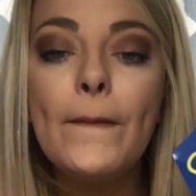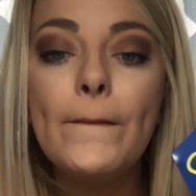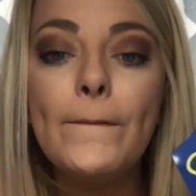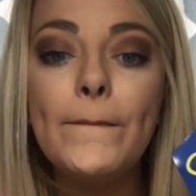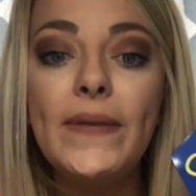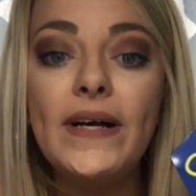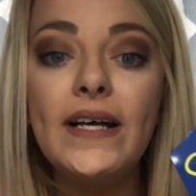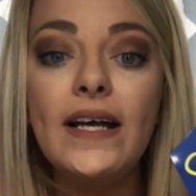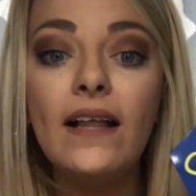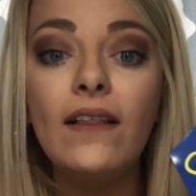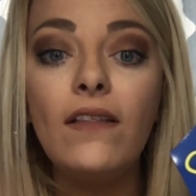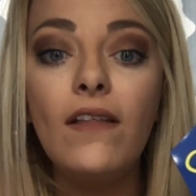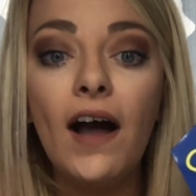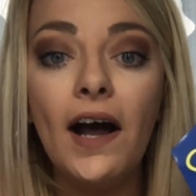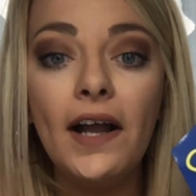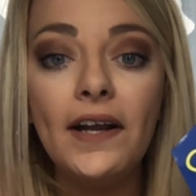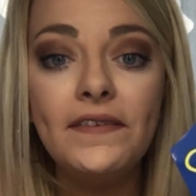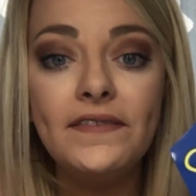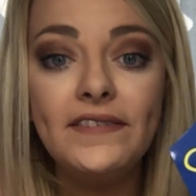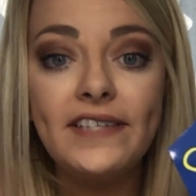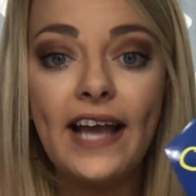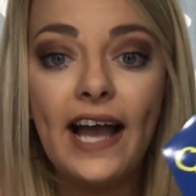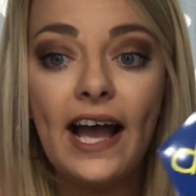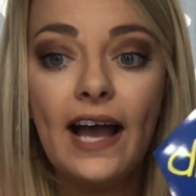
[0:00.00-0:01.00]
but a lot
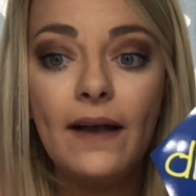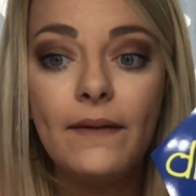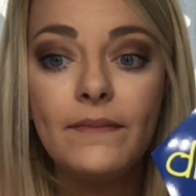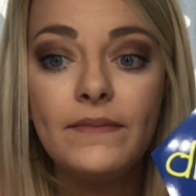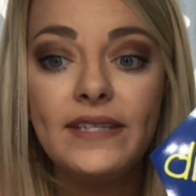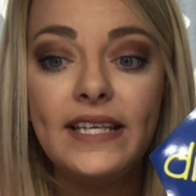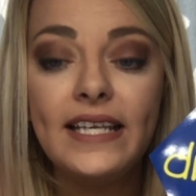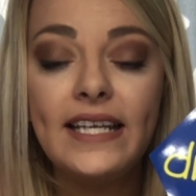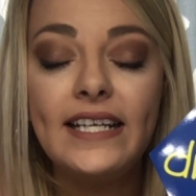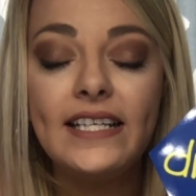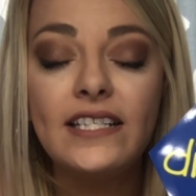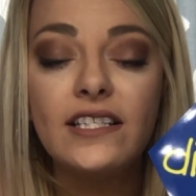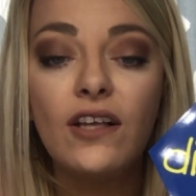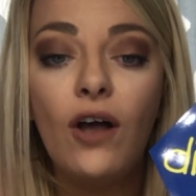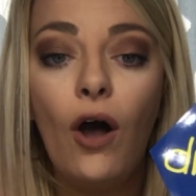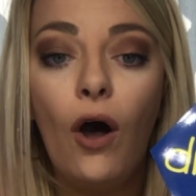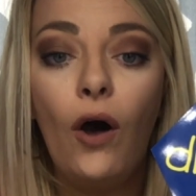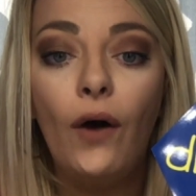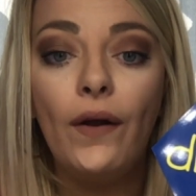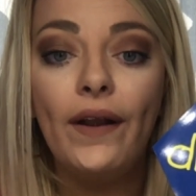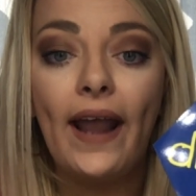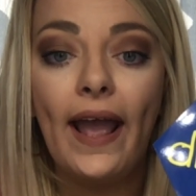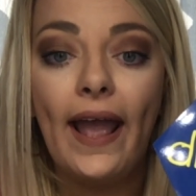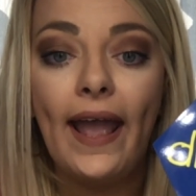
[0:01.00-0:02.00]
of times it is
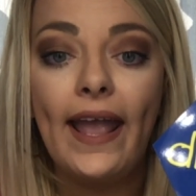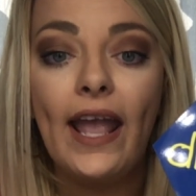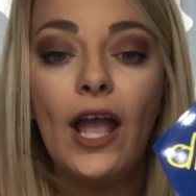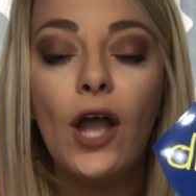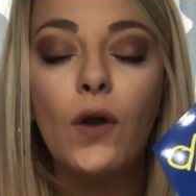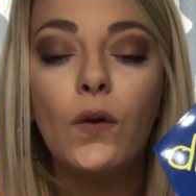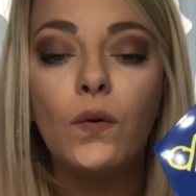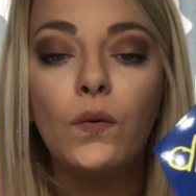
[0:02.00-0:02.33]
called a